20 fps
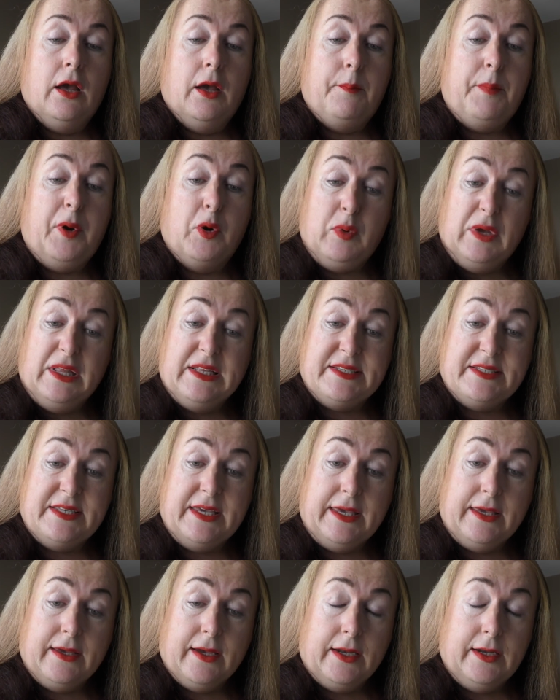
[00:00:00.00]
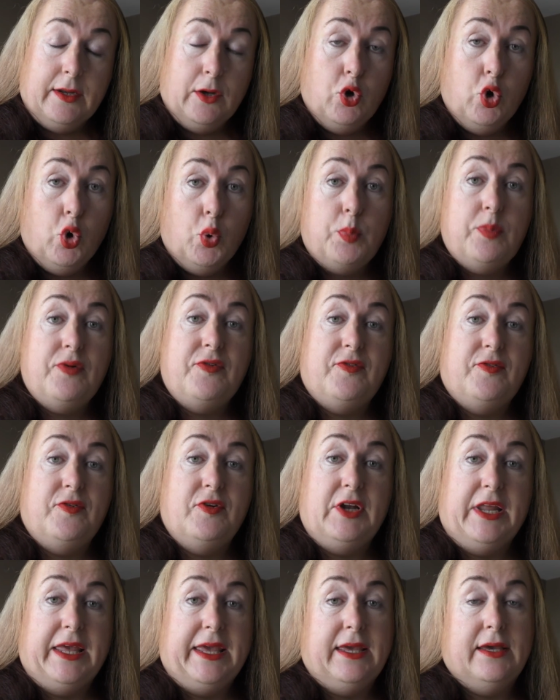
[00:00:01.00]
But we'll see, and
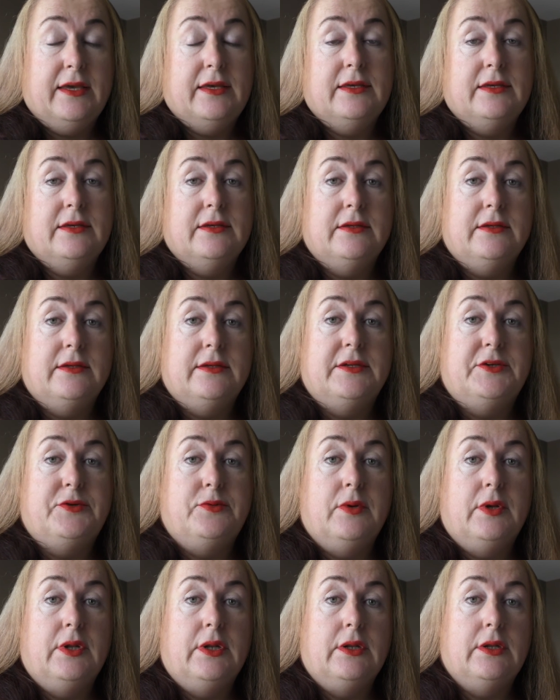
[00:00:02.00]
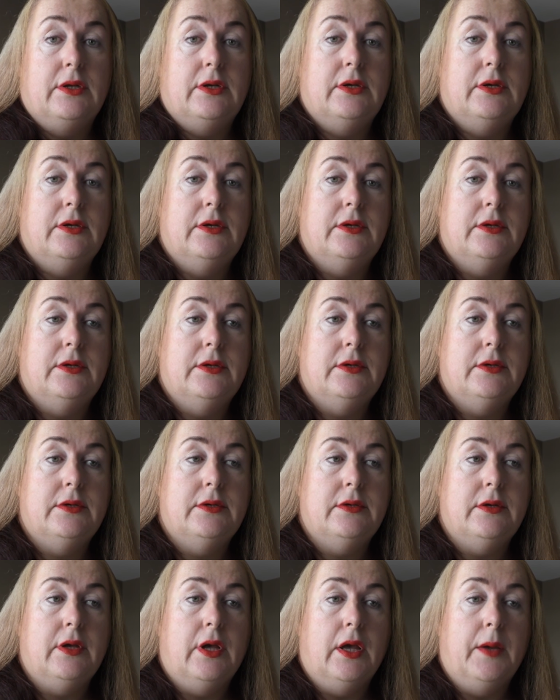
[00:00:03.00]
hopefully it will
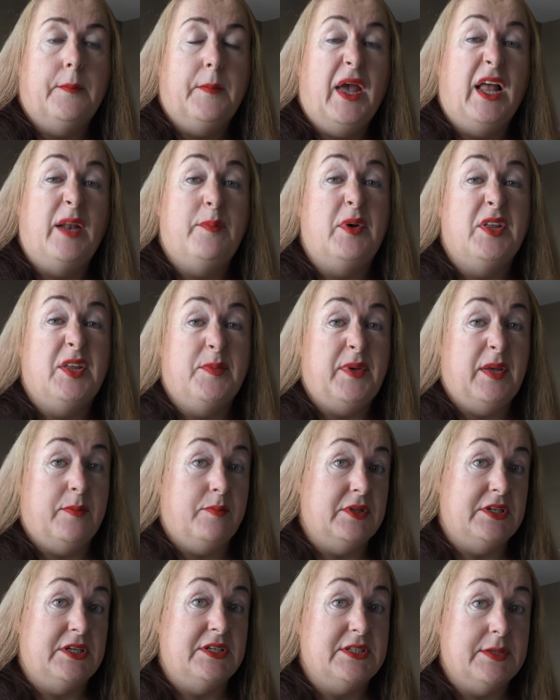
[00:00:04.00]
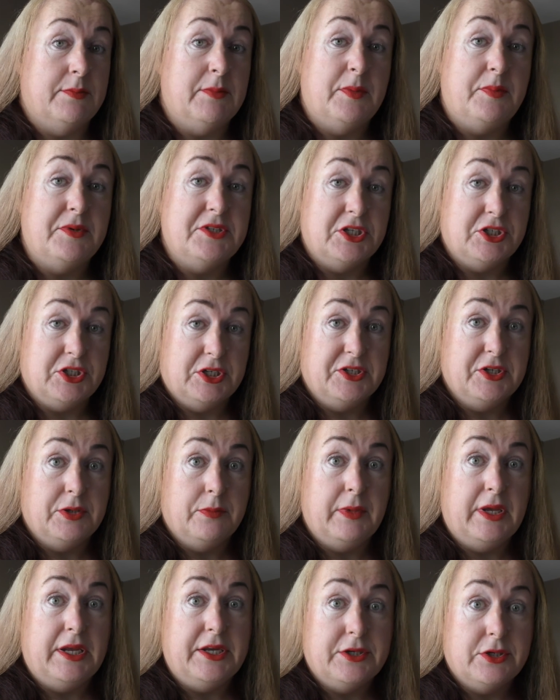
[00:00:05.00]
help other people in a similar position to
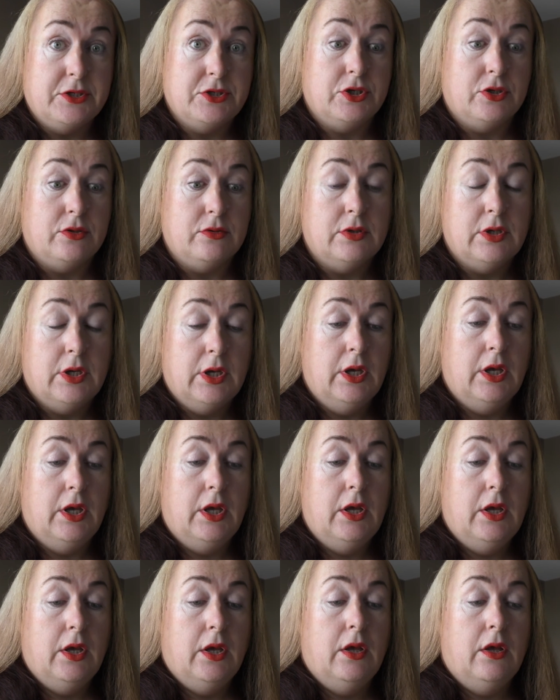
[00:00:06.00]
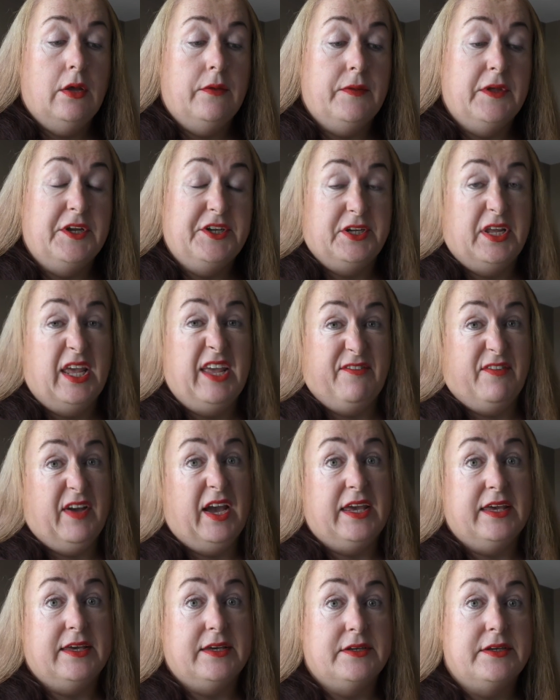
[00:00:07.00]
me to show that if
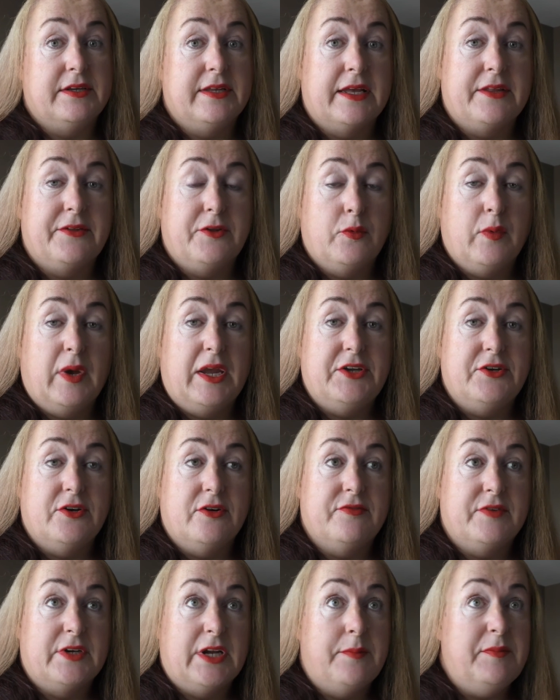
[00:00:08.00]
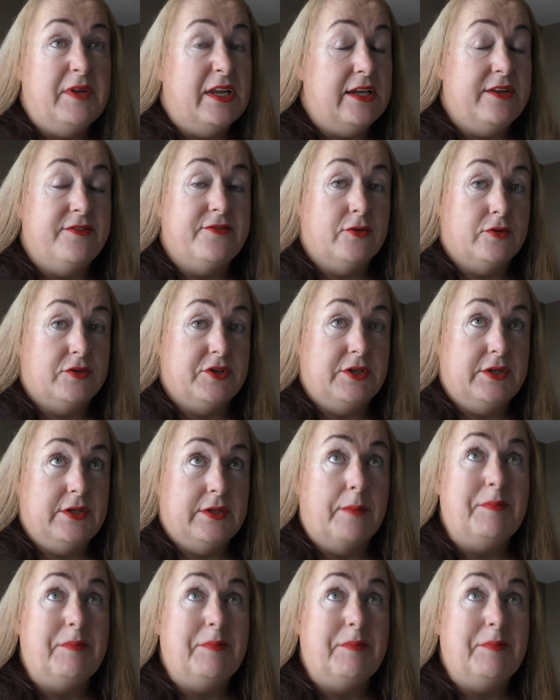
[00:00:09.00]
I can get the weight off, and I'm nearly 50